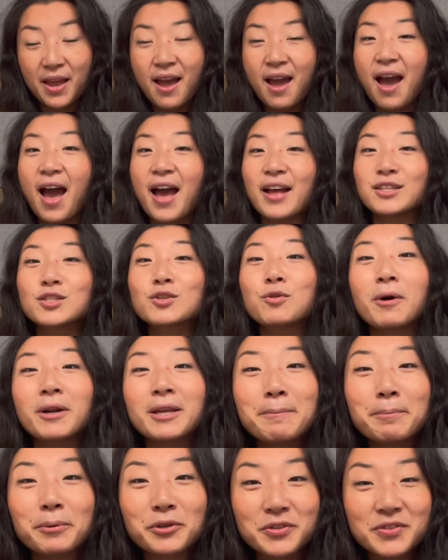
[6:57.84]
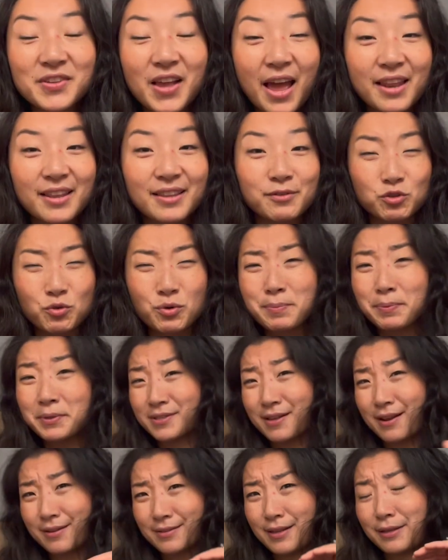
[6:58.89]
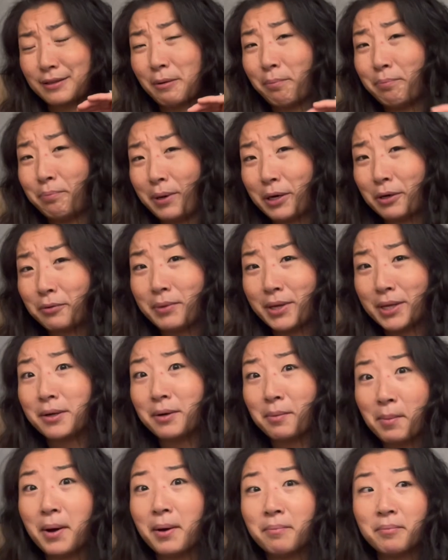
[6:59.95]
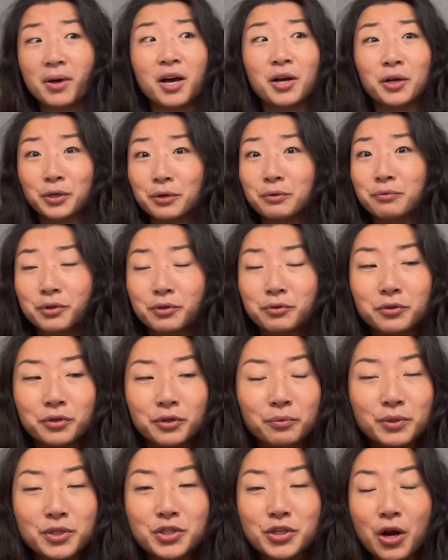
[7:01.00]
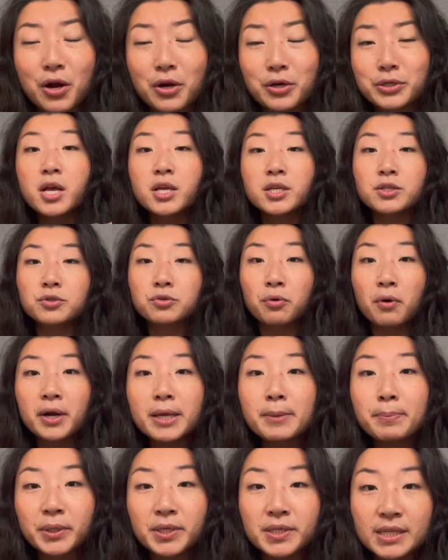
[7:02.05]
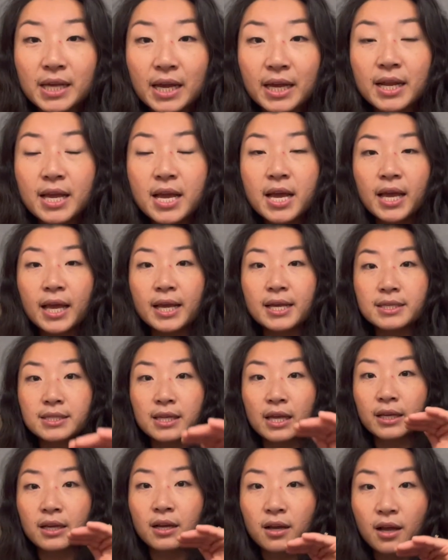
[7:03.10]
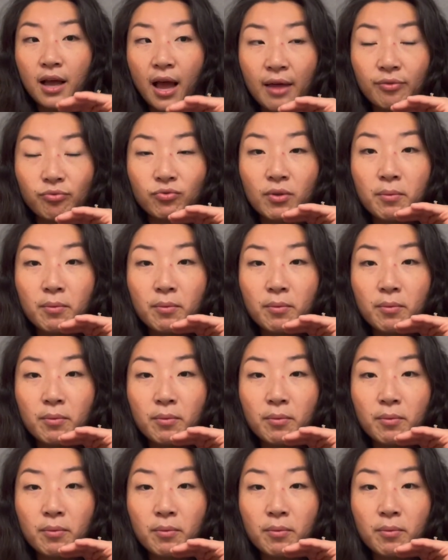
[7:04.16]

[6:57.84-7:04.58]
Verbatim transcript: at 20%, 20% is like the bare minimum a good recruiter would charge. So 20% is like at the